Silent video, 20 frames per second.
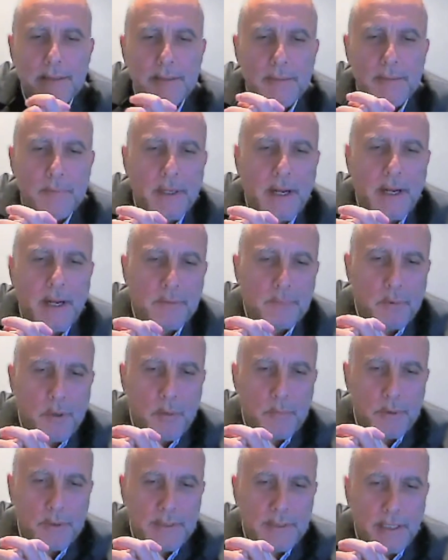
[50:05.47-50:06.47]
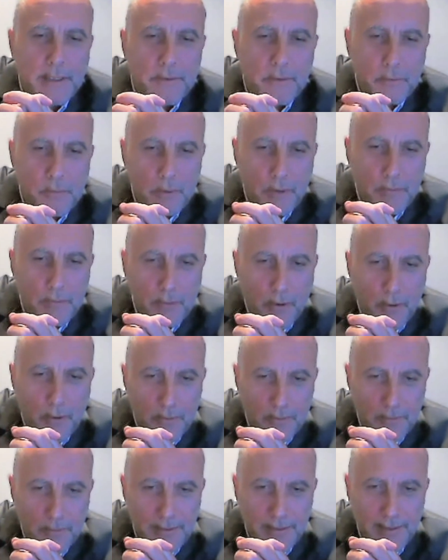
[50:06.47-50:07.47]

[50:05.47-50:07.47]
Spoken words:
private property and the rule of law.